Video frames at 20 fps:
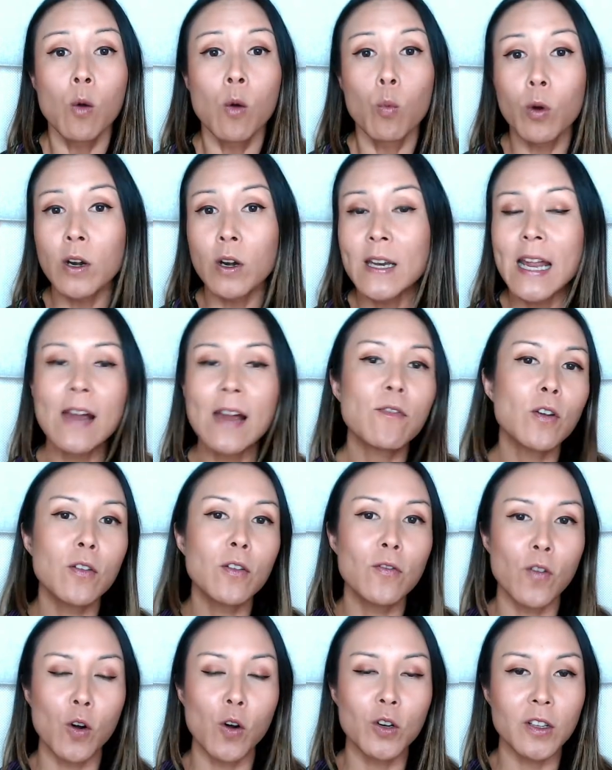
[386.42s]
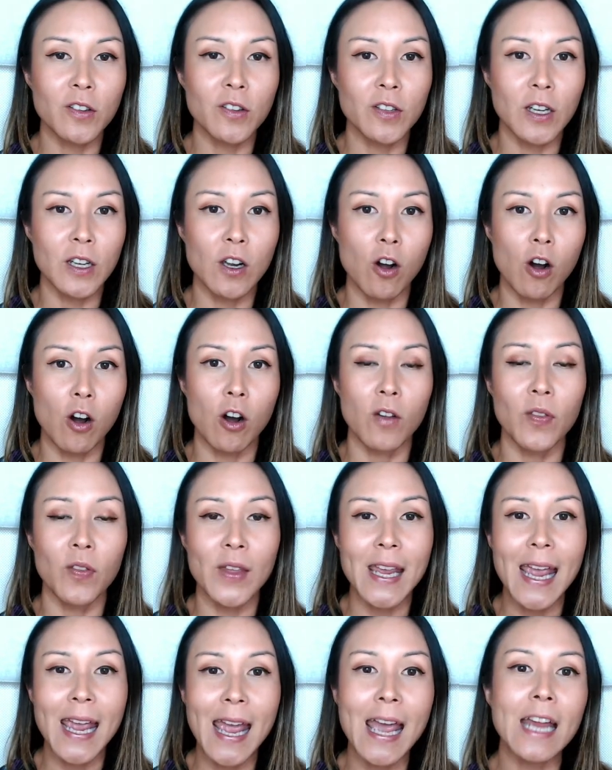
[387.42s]
we're never focusing on
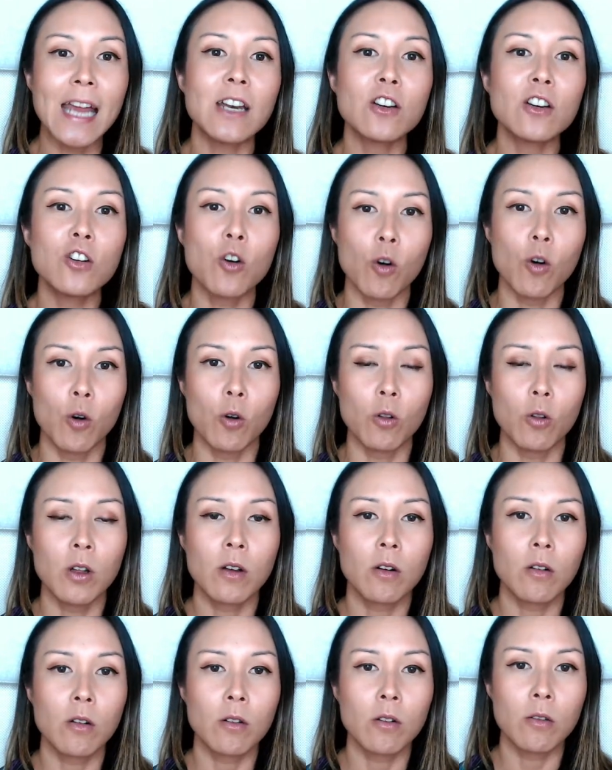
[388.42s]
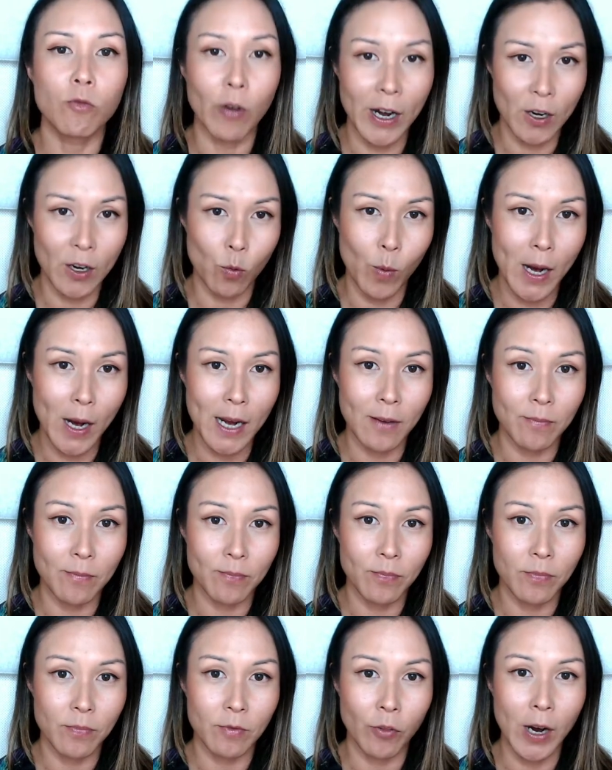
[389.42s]
the end goal right away
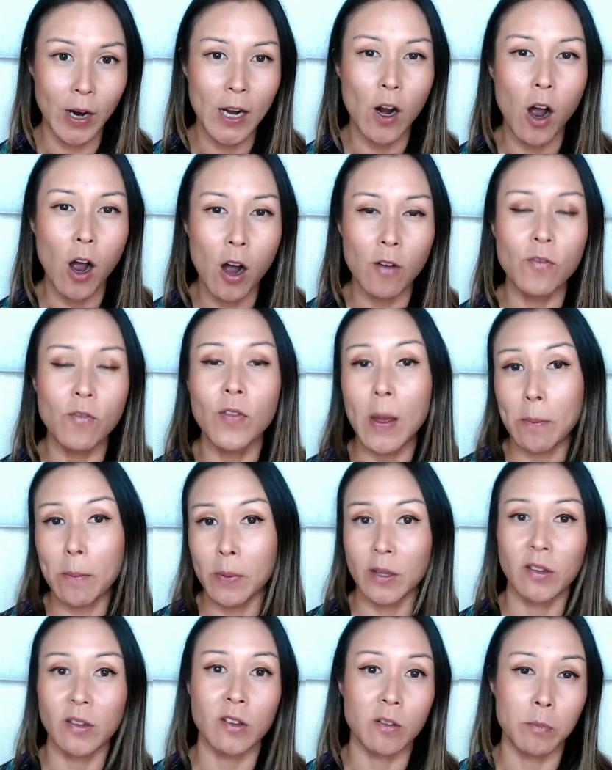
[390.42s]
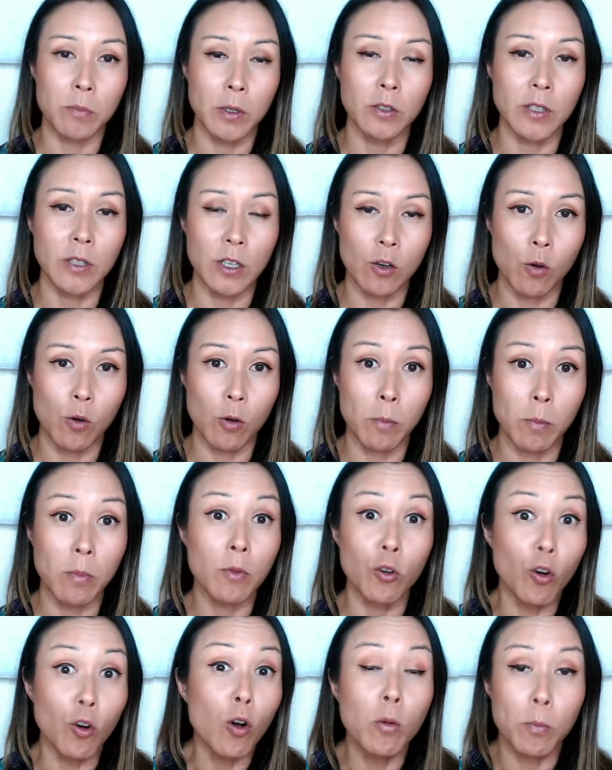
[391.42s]
right of that business building goal
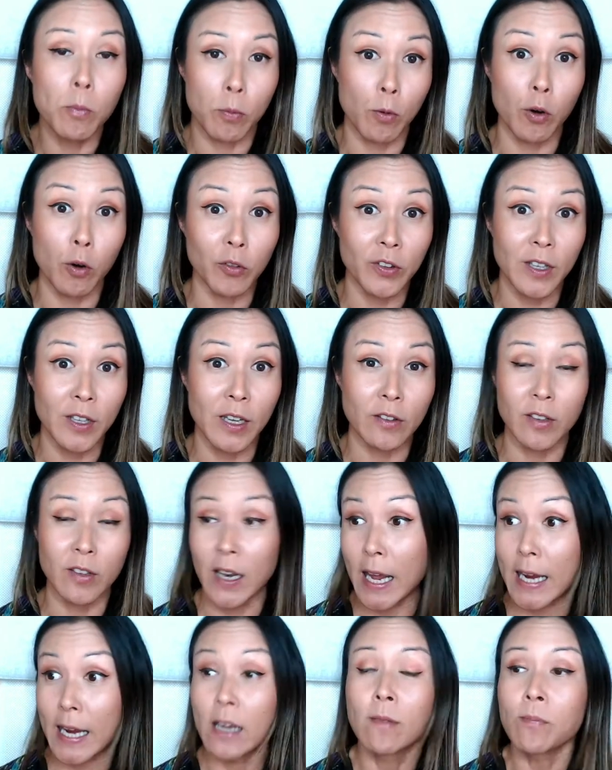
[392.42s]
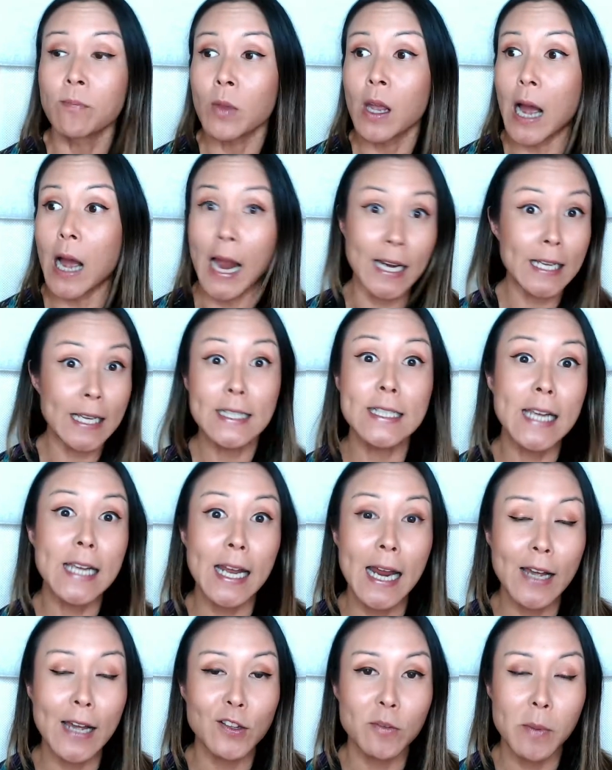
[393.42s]
goal process like i need to
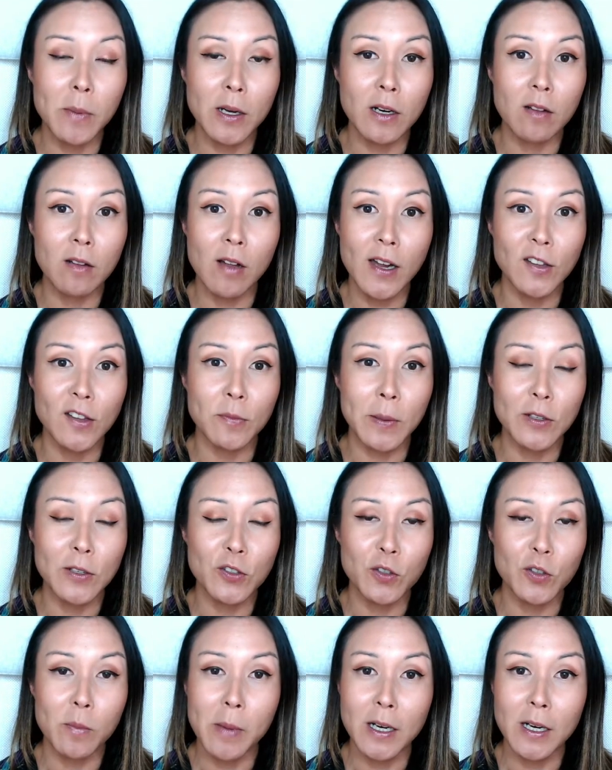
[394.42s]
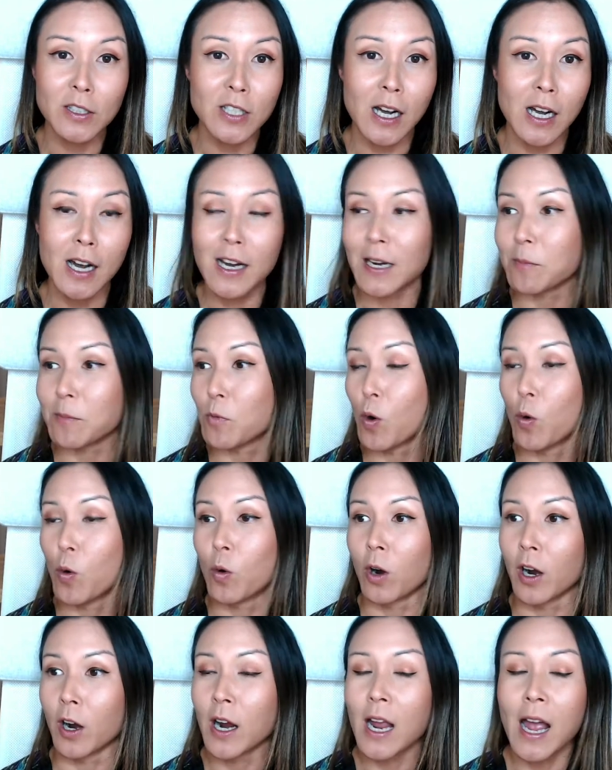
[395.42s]
get x amount of clients by a certain amount of time
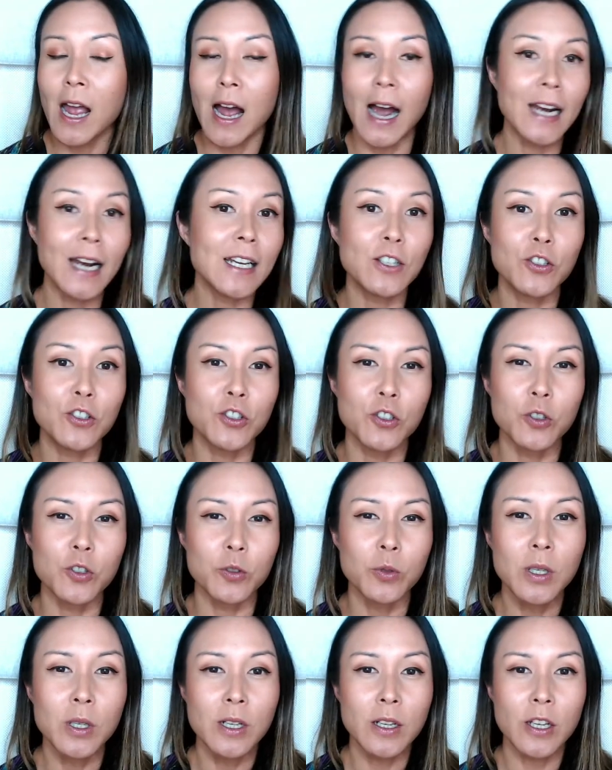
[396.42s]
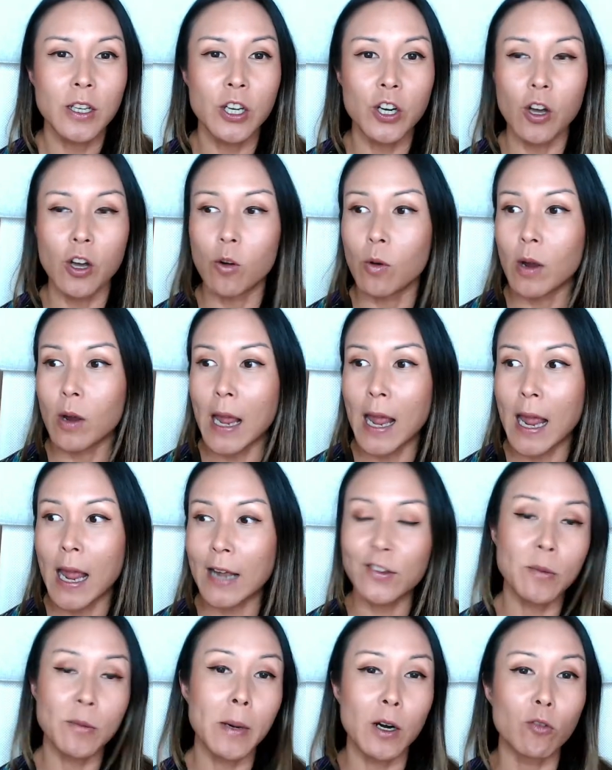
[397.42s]
or i need to do you know
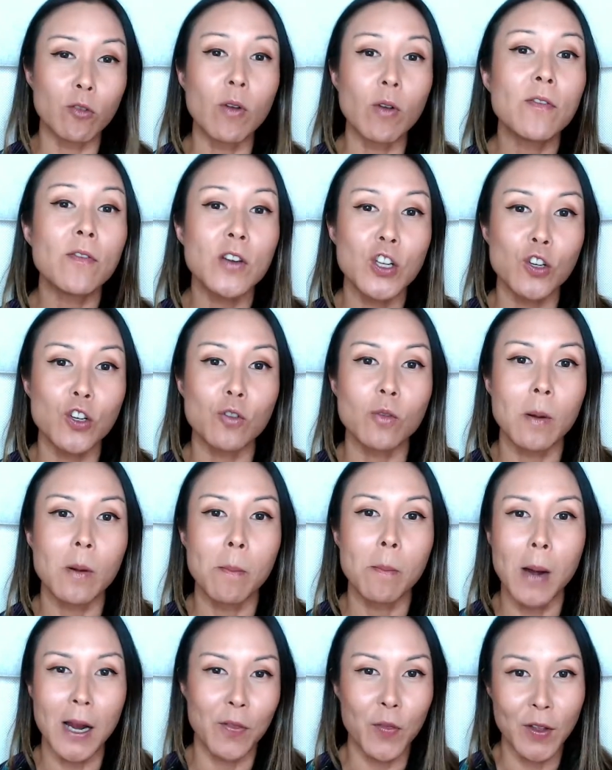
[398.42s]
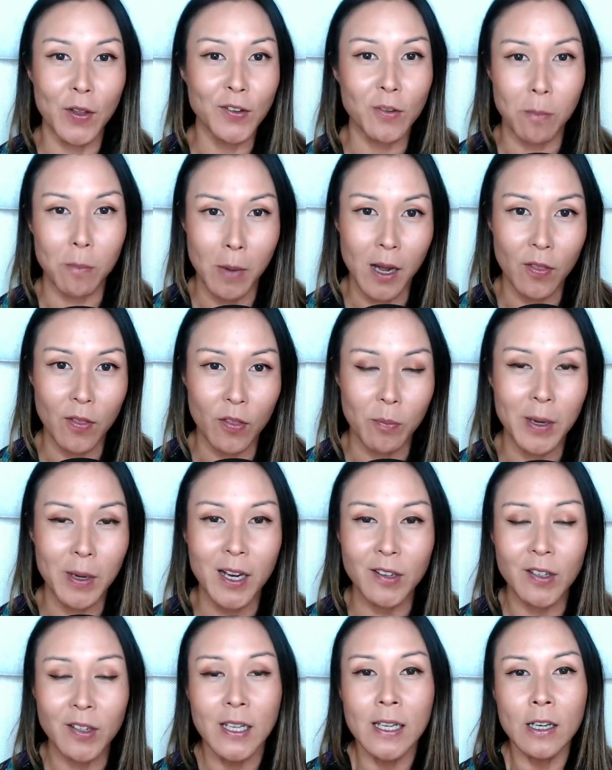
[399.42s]
X amount of revenue by this month.
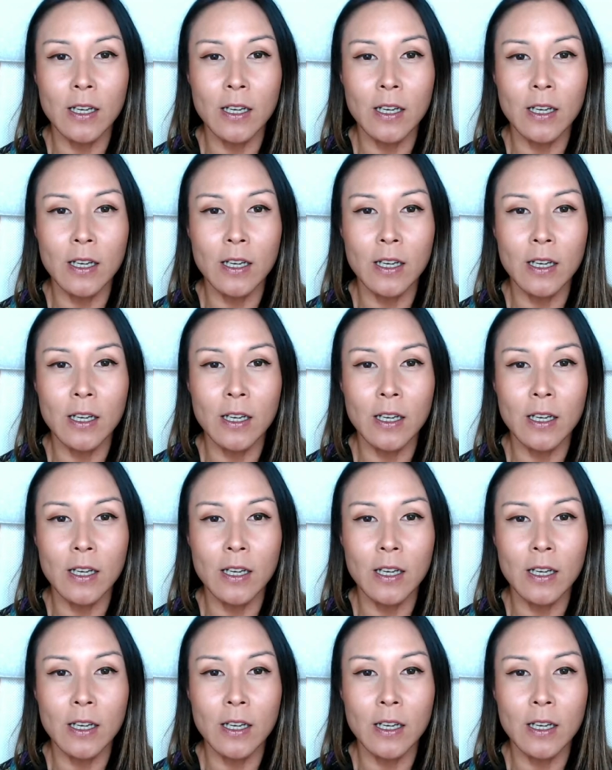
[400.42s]
Because